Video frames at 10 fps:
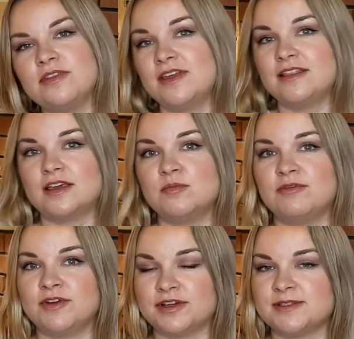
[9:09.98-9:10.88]
thing that can be
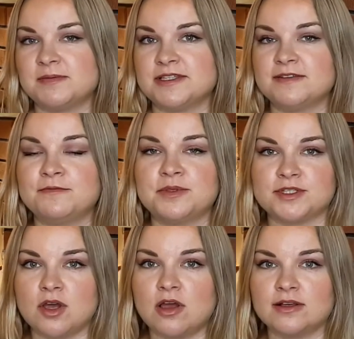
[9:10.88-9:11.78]
very expensive with
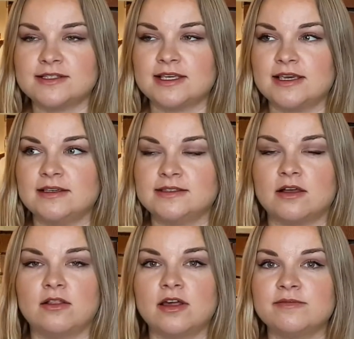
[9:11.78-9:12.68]
dogs is
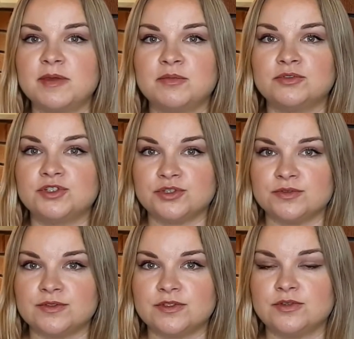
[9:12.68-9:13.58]
a lot of people
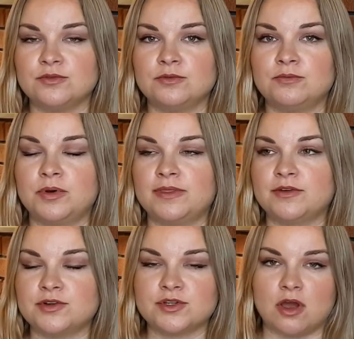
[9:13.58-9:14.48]
choose to put
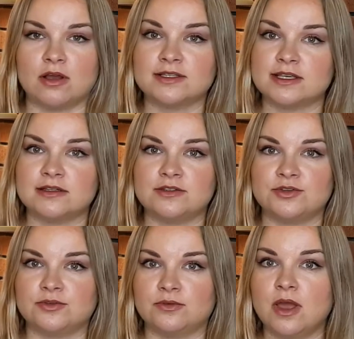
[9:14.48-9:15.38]
their dogs
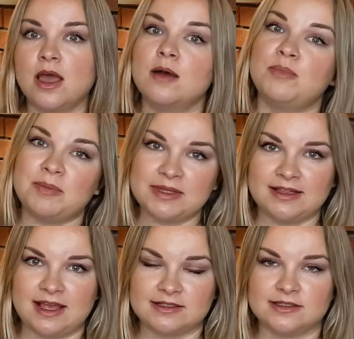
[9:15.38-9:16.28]
into puppy
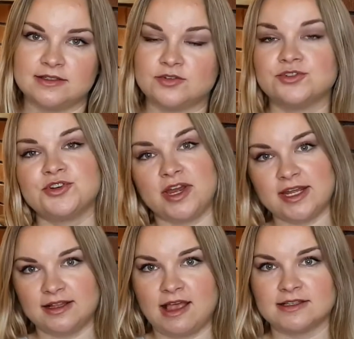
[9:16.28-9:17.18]
classes or
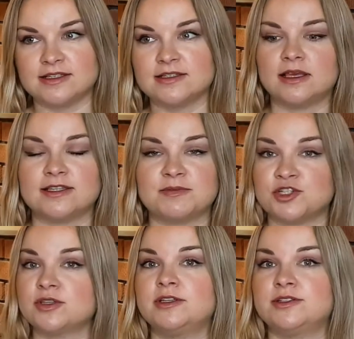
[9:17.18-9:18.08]
training classes,
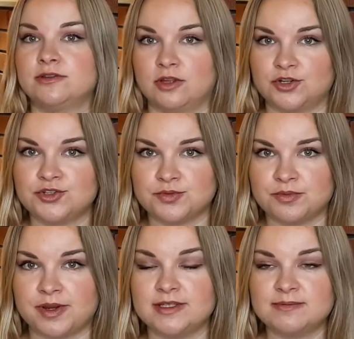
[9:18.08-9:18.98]
especially larger
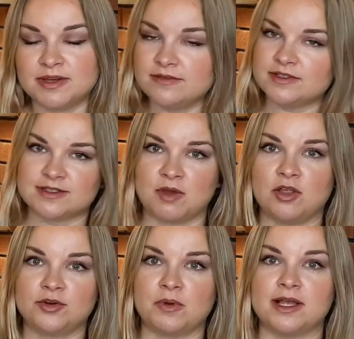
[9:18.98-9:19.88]
breeds, but even
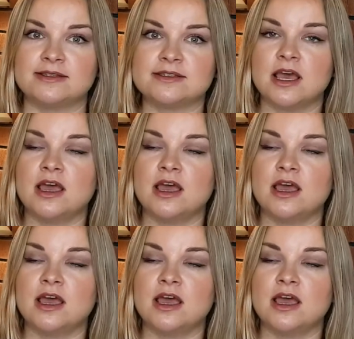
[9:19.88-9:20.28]
smaller ones,